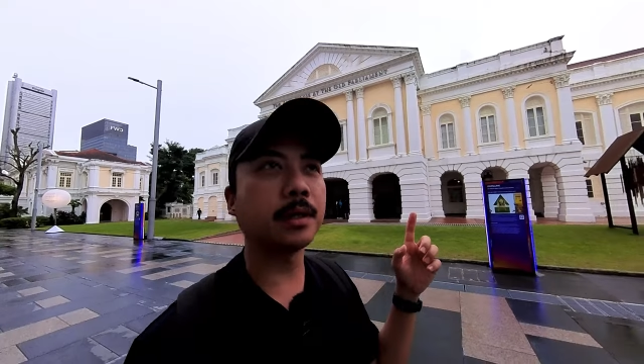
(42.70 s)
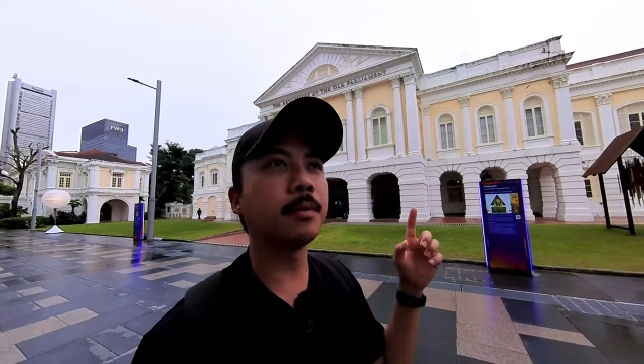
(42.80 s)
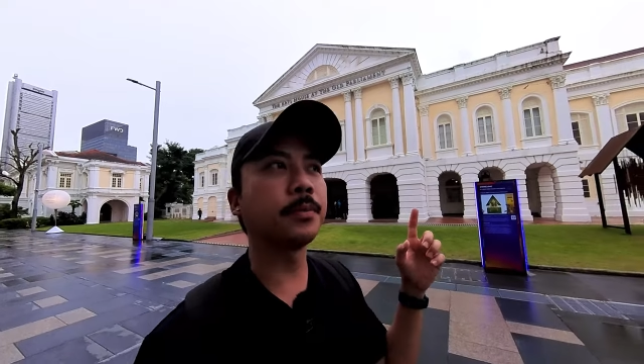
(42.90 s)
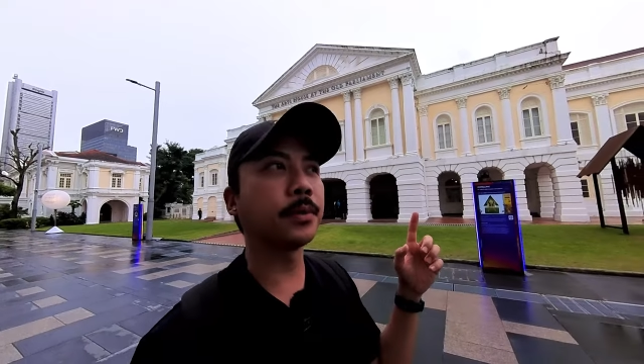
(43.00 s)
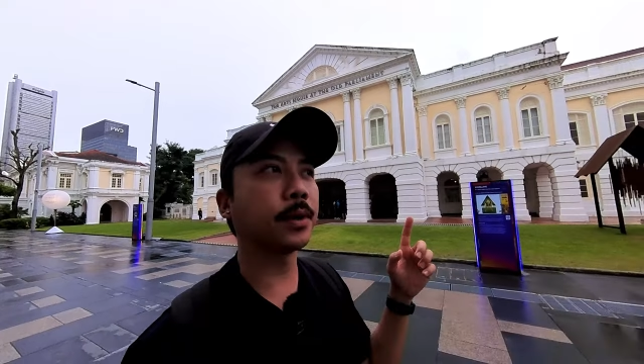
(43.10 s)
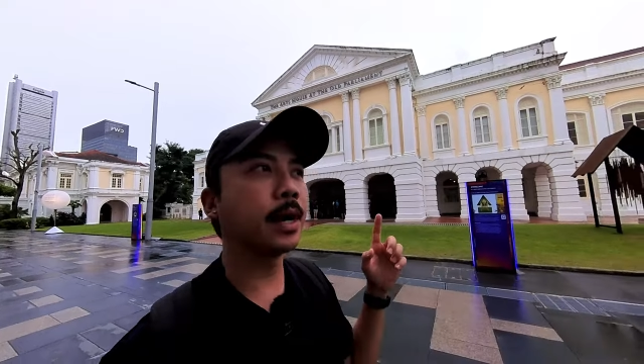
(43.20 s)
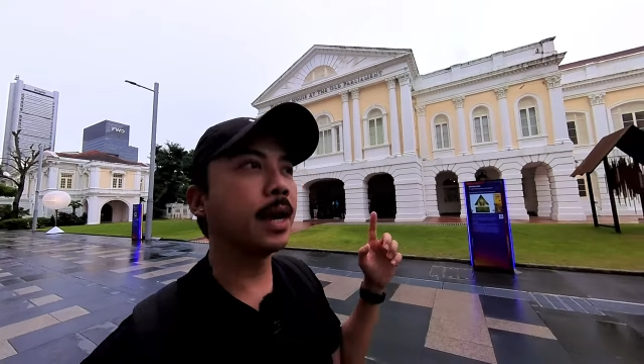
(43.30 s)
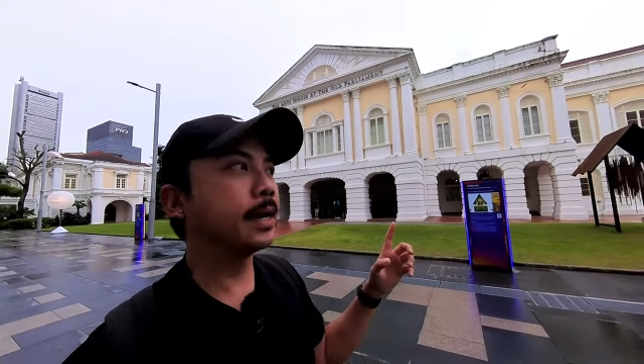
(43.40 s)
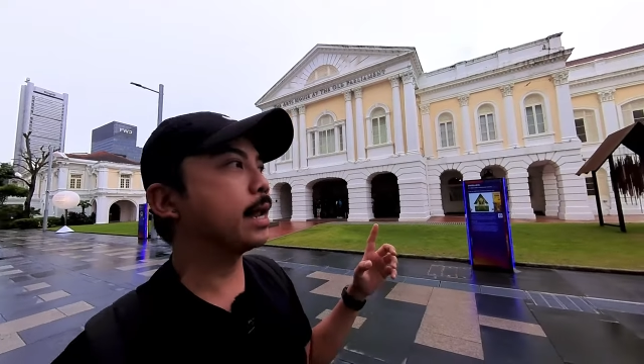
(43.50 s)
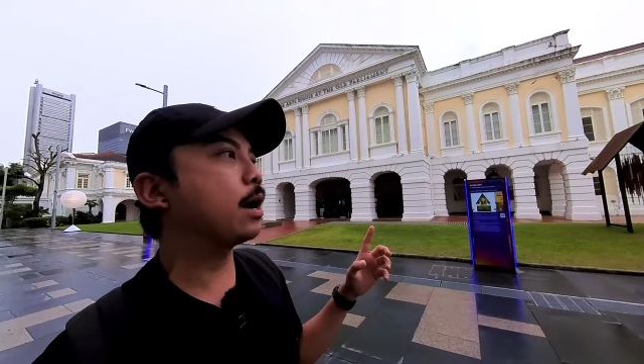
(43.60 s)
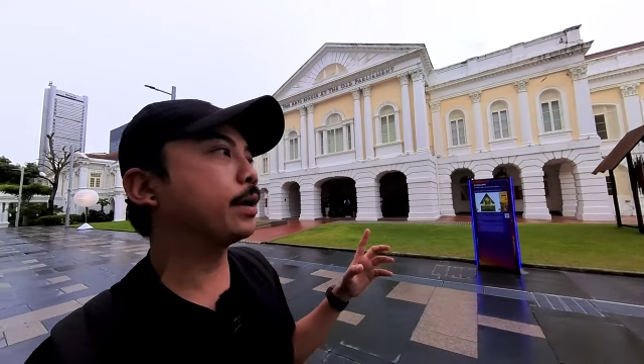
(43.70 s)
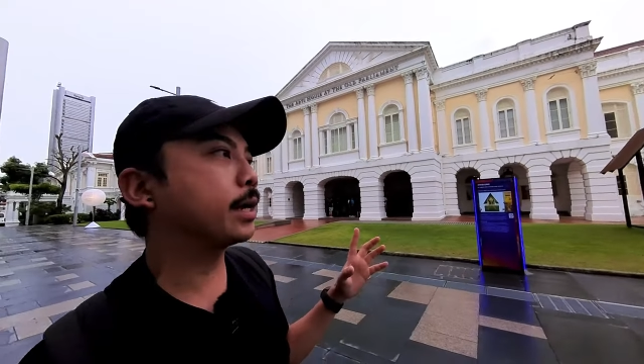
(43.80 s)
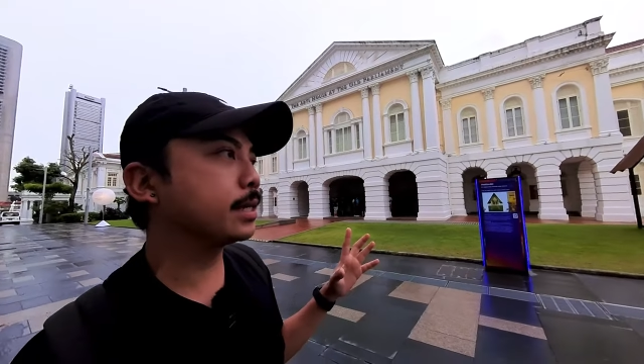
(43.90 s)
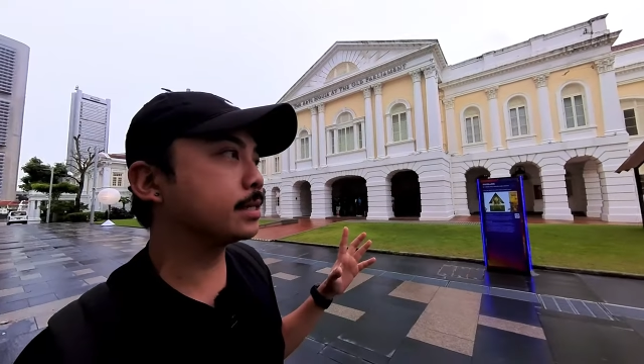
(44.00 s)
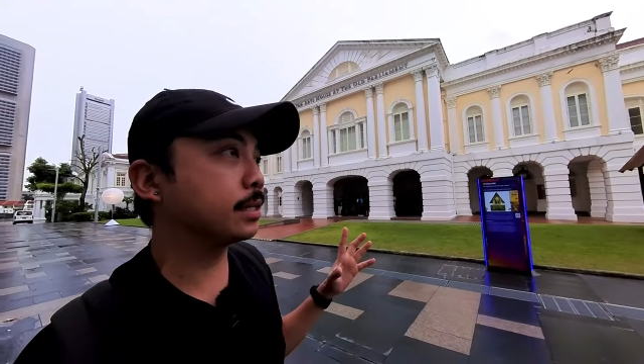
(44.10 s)
Singapore. Now
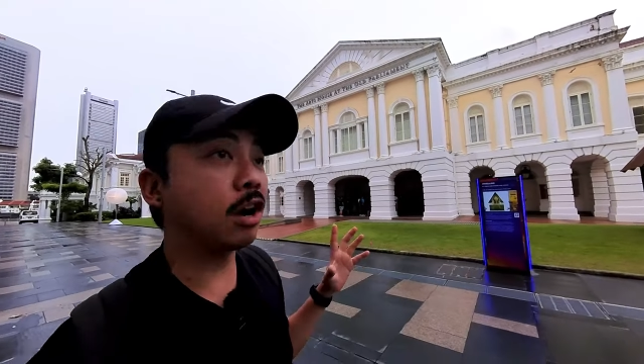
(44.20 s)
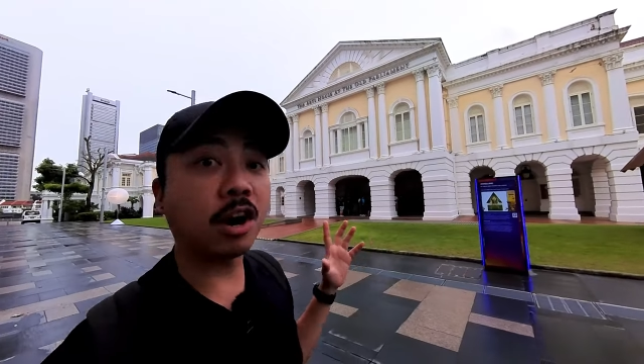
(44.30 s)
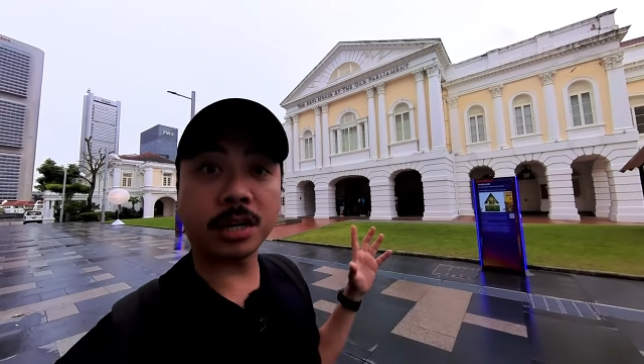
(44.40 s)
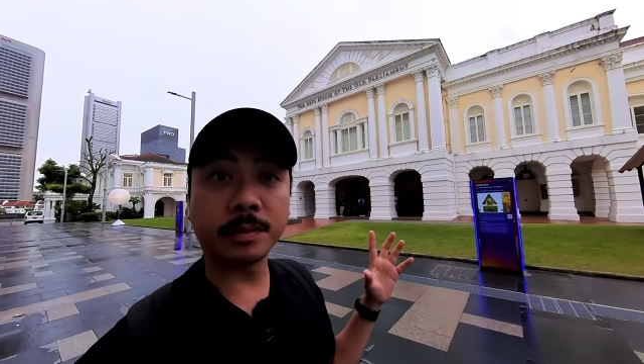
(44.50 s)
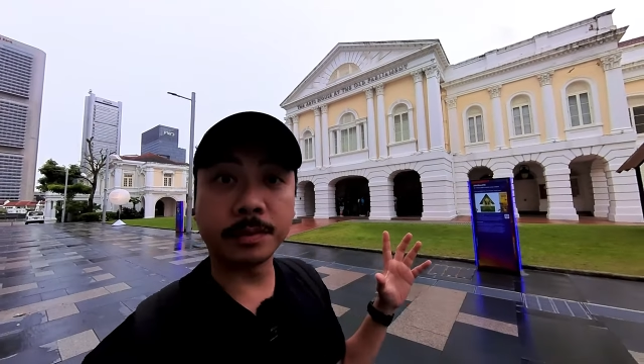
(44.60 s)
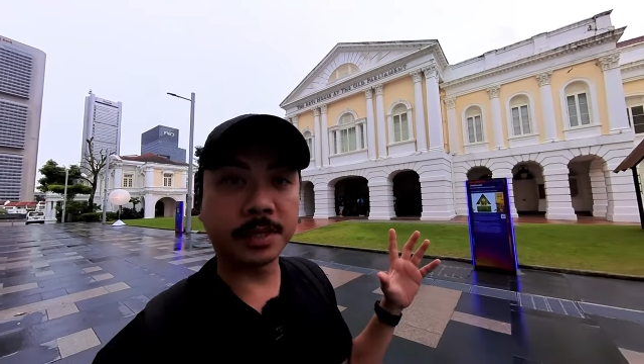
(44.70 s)
it is an art